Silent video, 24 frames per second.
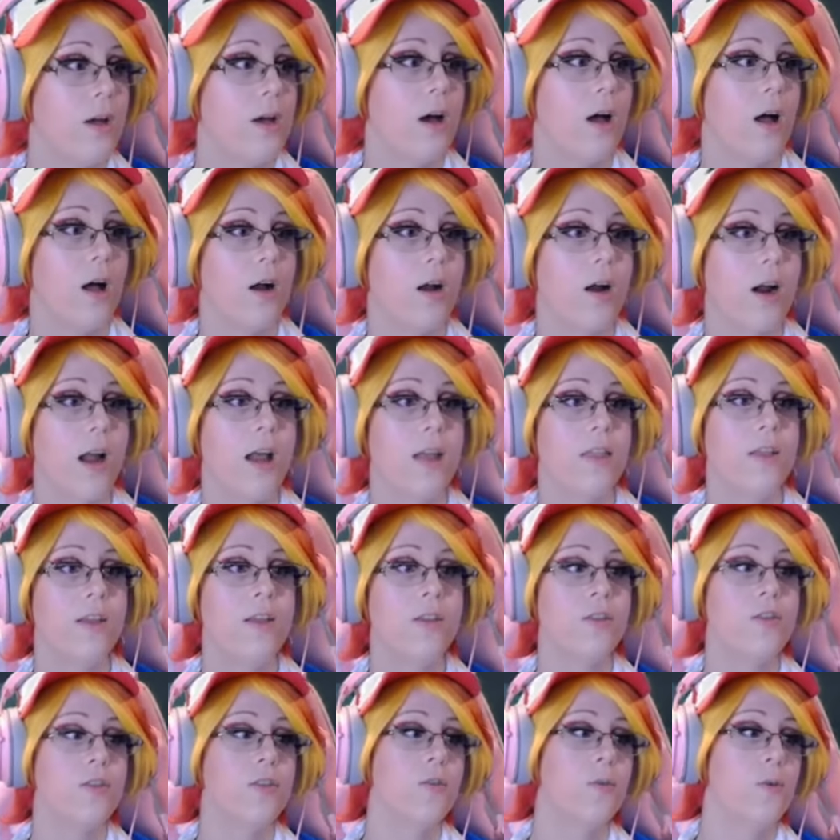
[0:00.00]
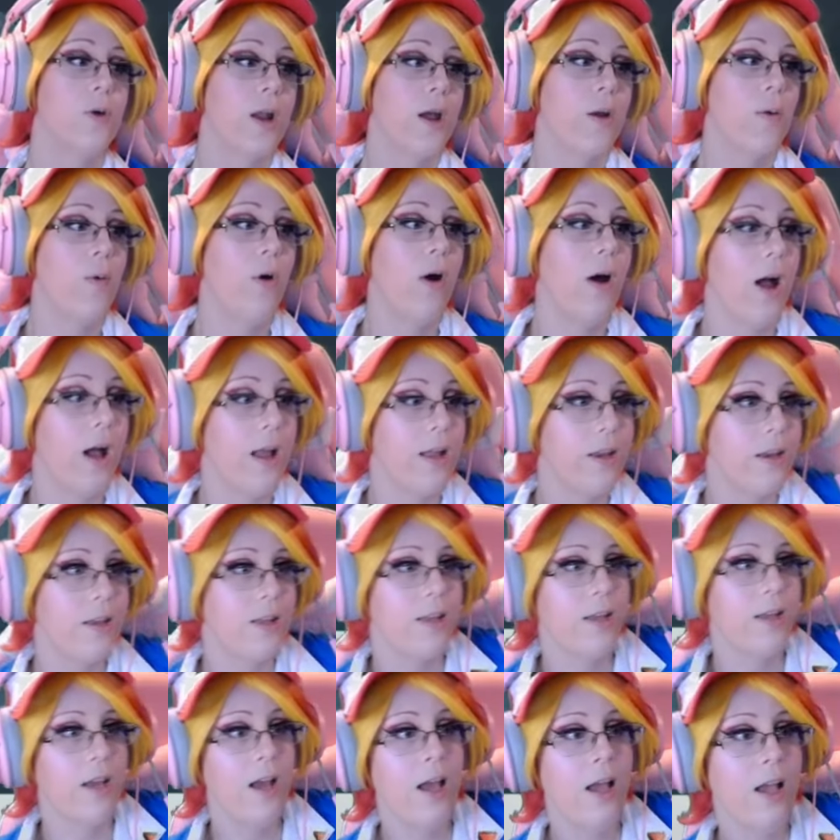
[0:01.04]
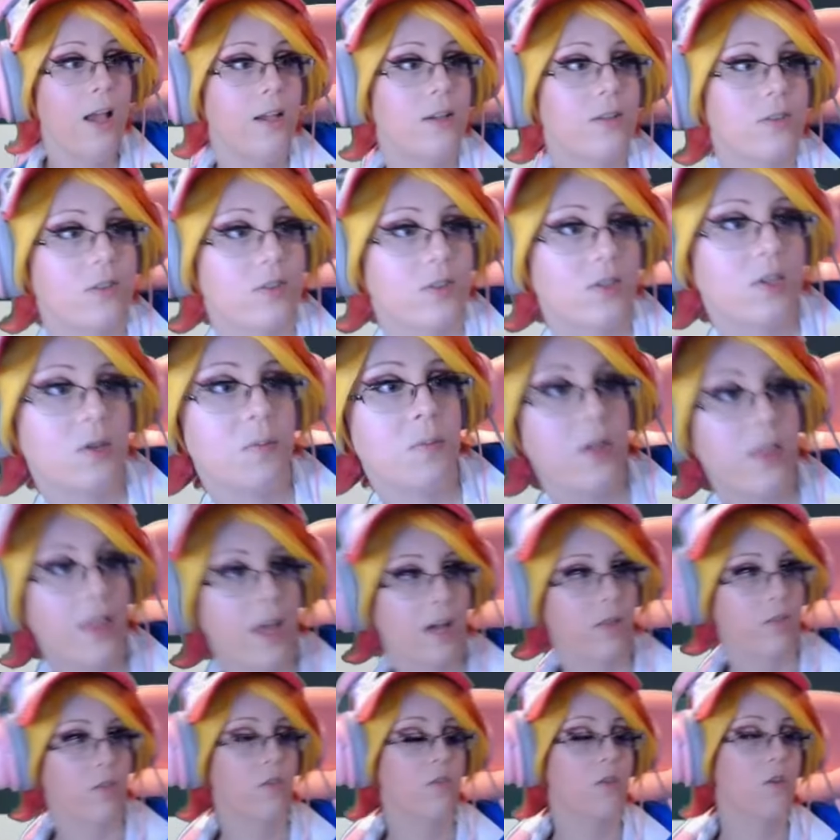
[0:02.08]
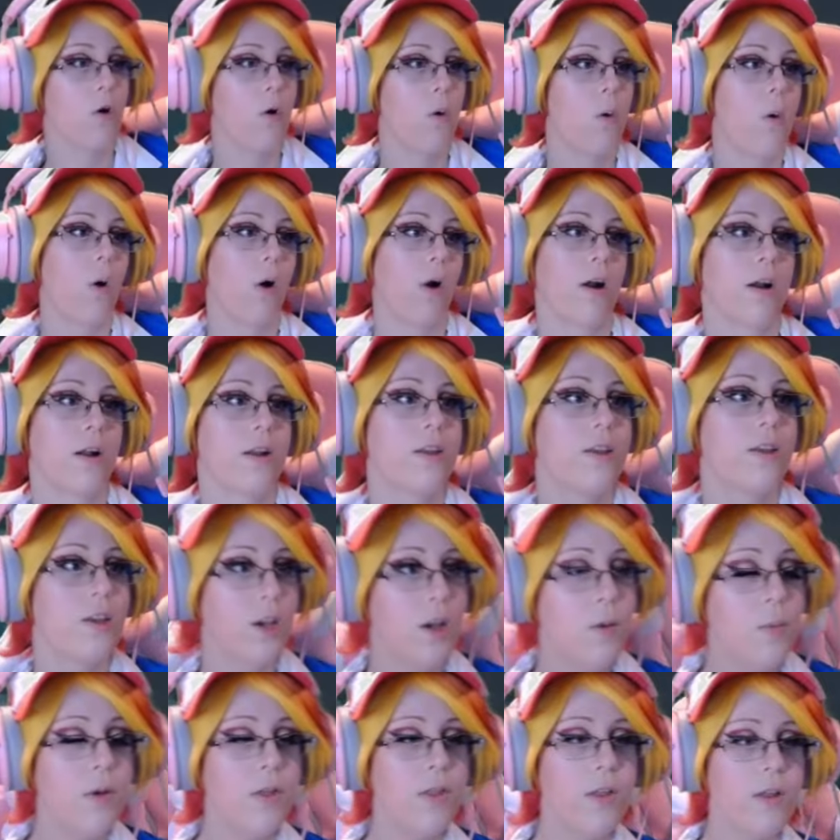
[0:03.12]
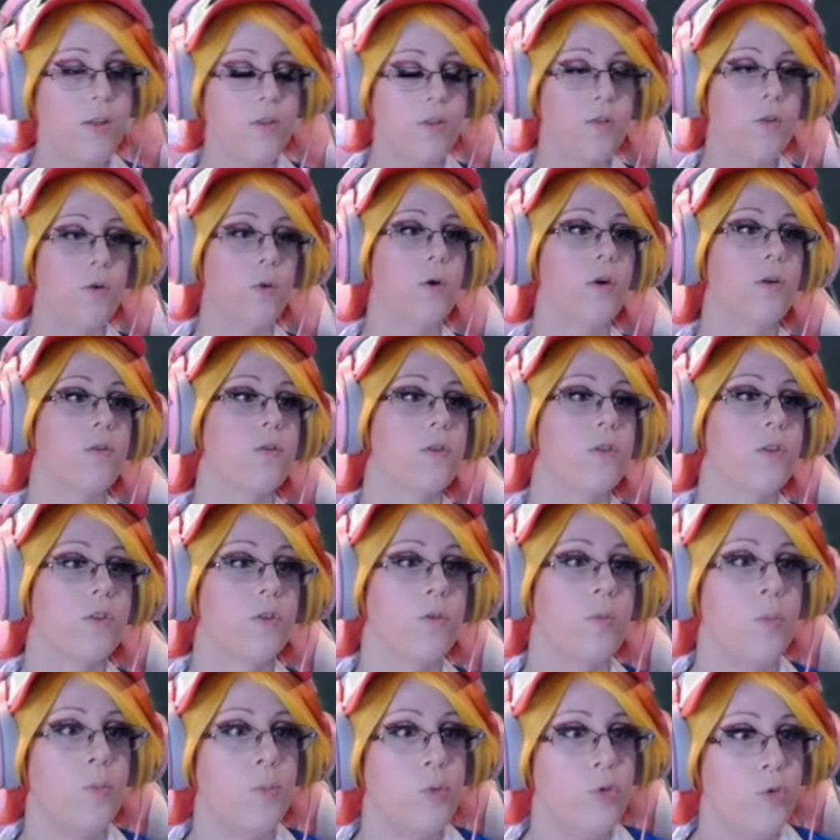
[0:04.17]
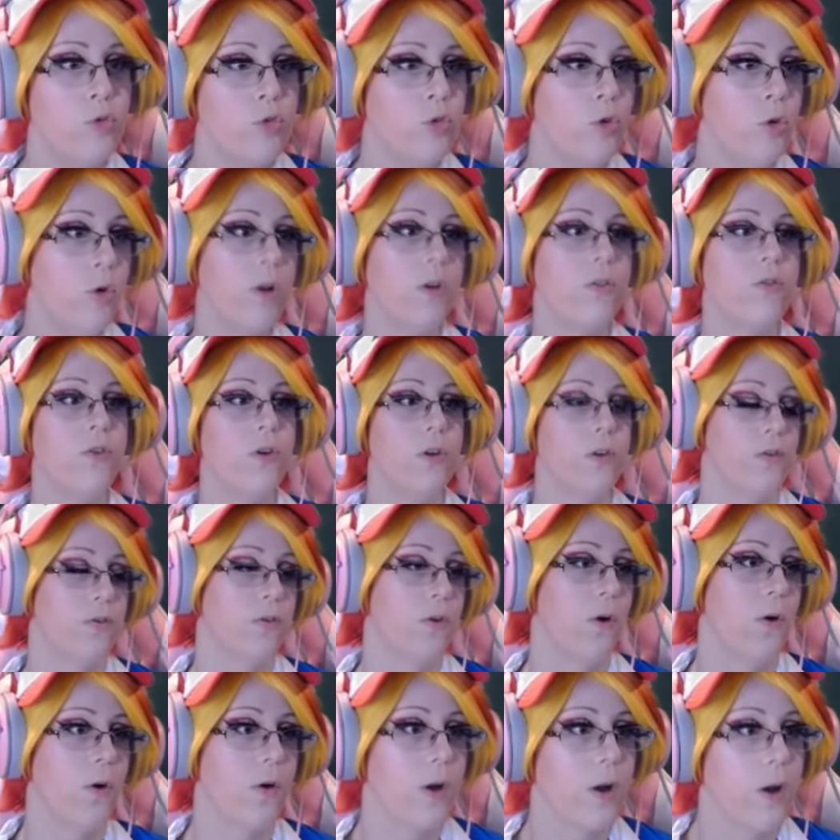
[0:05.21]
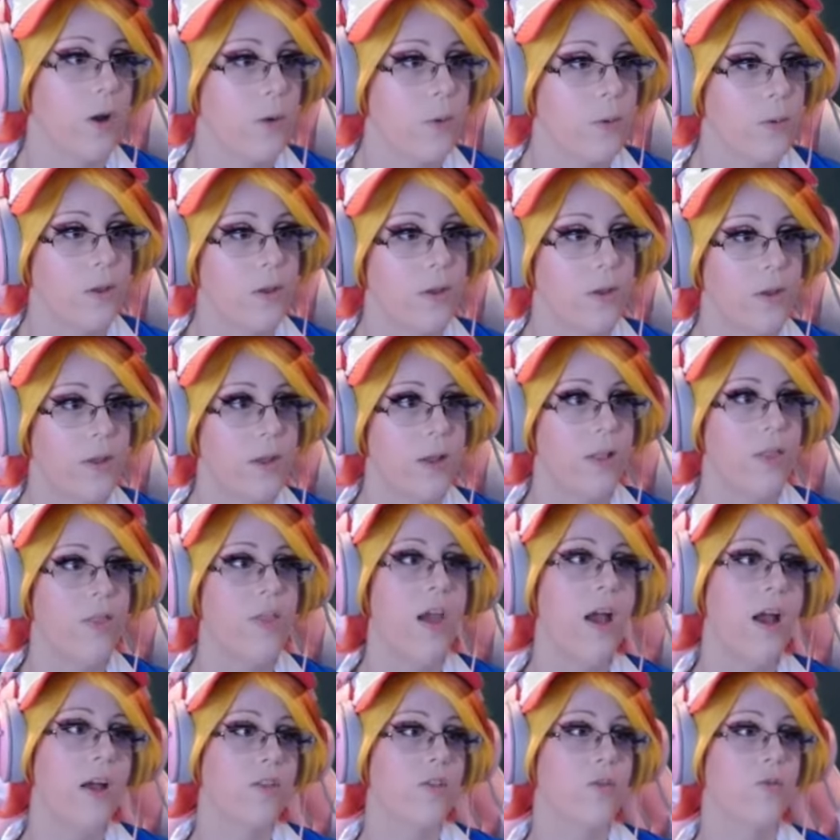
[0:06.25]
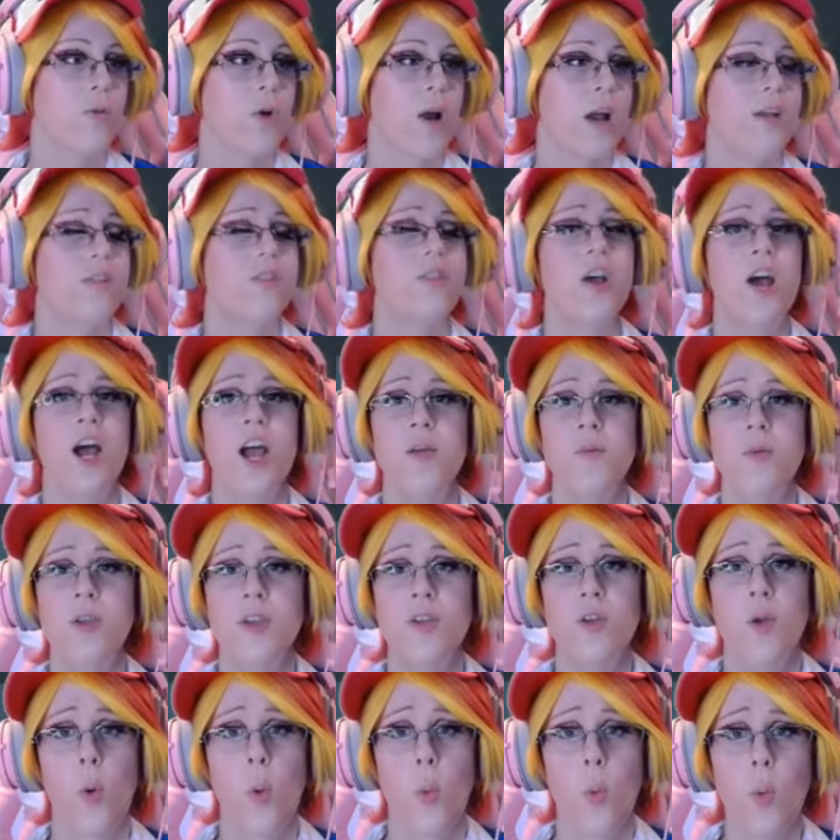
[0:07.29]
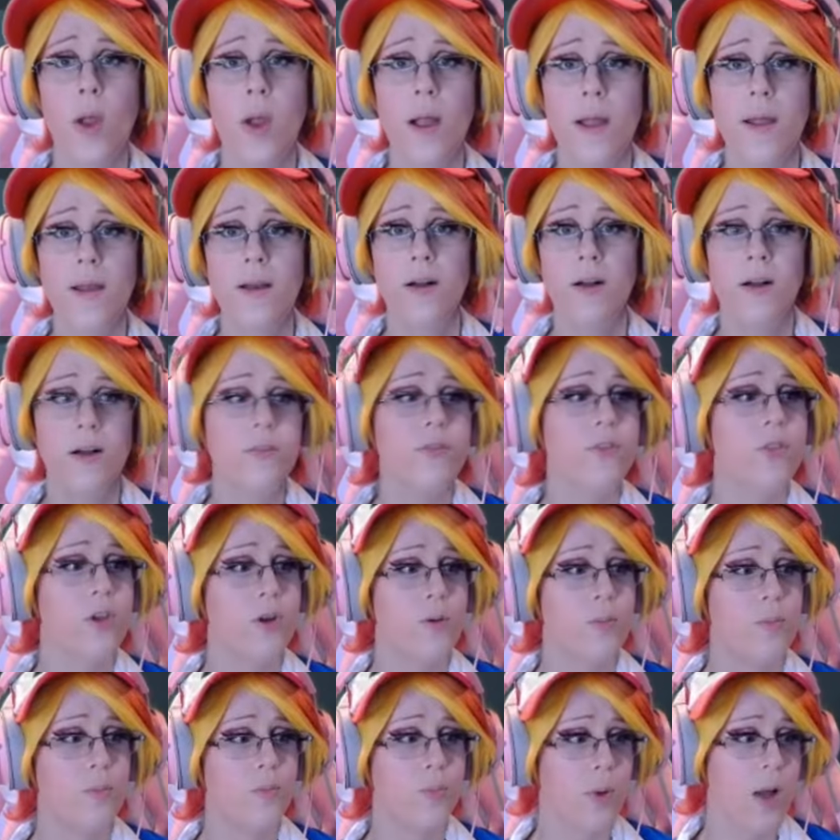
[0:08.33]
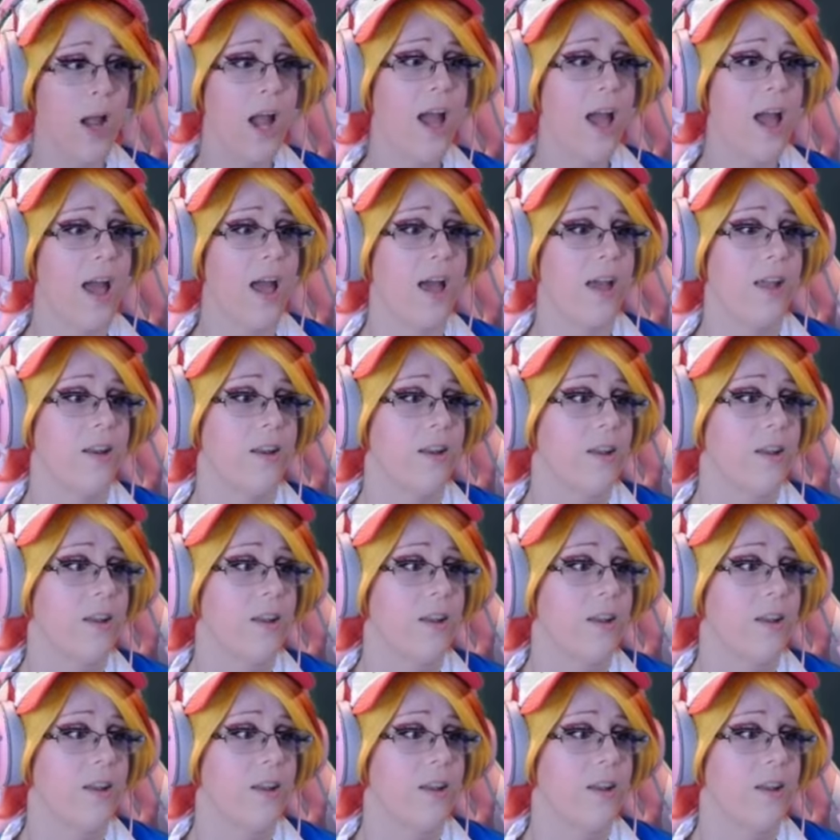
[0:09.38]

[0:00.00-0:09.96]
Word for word: All right, this is what I want. yes, give me that score. Give me that score for this beautiful photo. That's right, Diamond, right off the bat.